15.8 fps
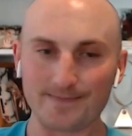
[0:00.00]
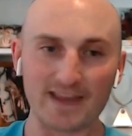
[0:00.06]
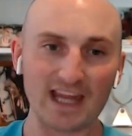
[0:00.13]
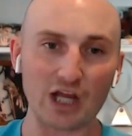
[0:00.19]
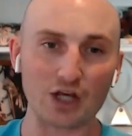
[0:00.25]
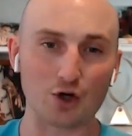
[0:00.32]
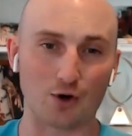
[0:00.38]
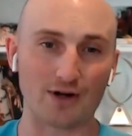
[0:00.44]

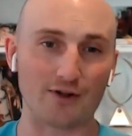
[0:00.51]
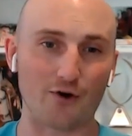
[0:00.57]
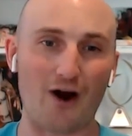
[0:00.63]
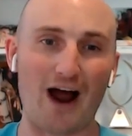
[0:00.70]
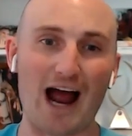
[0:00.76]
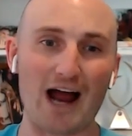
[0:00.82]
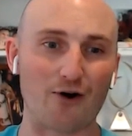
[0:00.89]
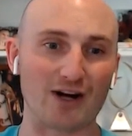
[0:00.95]
you're either
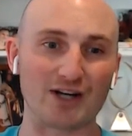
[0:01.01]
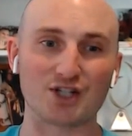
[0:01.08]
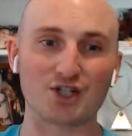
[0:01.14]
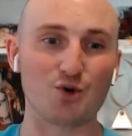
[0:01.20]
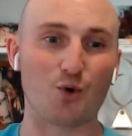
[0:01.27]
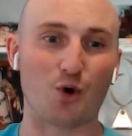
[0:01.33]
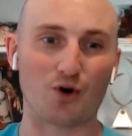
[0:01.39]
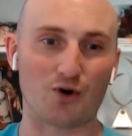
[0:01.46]
hiring
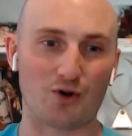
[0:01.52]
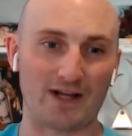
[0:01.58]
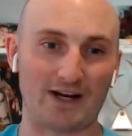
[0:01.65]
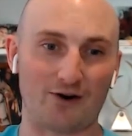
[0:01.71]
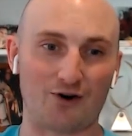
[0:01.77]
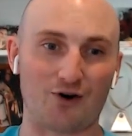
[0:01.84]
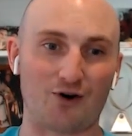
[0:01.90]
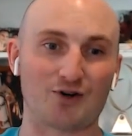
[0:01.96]
too early
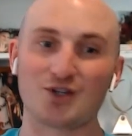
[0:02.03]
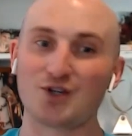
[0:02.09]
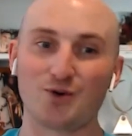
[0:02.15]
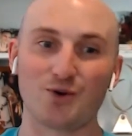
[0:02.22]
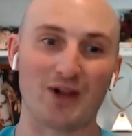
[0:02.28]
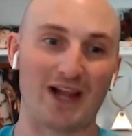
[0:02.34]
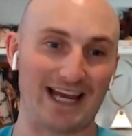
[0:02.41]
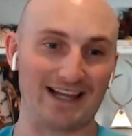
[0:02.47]
or, or too
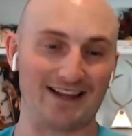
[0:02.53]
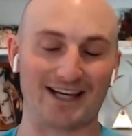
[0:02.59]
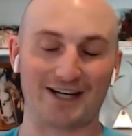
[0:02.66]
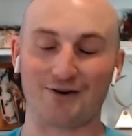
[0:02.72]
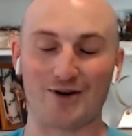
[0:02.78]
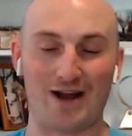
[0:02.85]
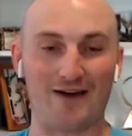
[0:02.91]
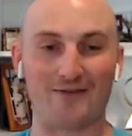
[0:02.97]
late. Like, you're
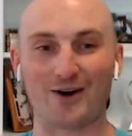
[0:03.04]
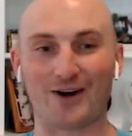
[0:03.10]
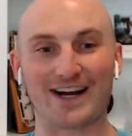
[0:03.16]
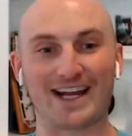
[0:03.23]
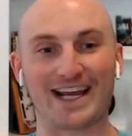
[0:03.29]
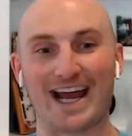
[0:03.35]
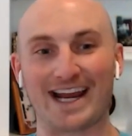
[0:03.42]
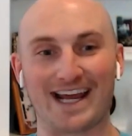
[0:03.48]
never going to
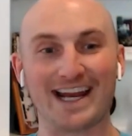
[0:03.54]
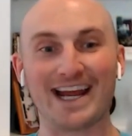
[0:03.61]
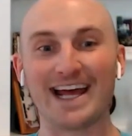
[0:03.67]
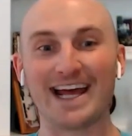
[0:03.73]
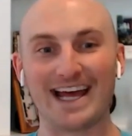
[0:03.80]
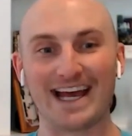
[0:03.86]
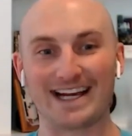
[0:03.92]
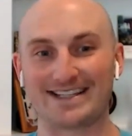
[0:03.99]
get it
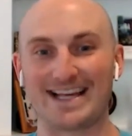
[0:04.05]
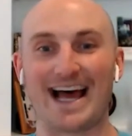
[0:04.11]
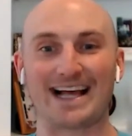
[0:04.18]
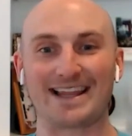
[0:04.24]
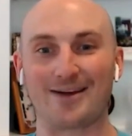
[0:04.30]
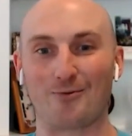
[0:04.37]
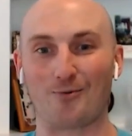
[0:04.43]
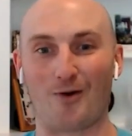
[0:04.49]

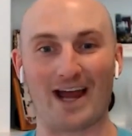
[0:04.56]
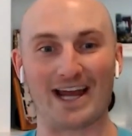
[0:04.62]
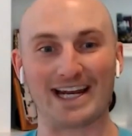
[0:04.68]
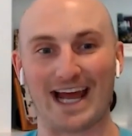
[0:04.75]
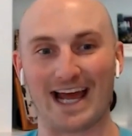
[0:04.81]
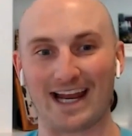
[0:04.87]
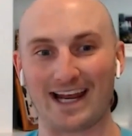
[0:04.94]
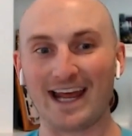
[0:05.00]
exactly right.
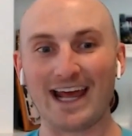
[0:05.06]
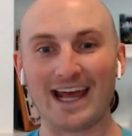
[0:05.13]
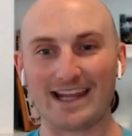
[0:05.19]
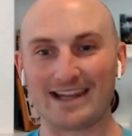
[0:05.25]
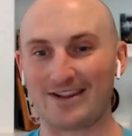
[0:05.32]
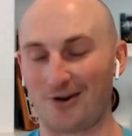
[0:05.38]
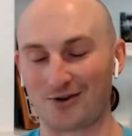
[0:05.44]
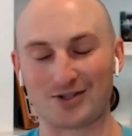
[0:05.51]
And
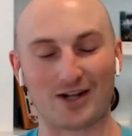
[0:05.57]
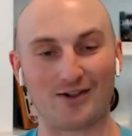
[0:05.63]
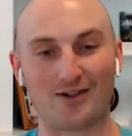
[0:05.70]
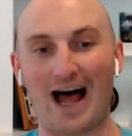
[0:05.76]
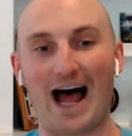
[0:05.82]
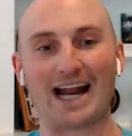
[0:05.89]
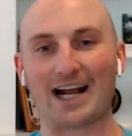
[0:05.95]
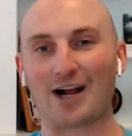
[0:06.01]
there's a lot of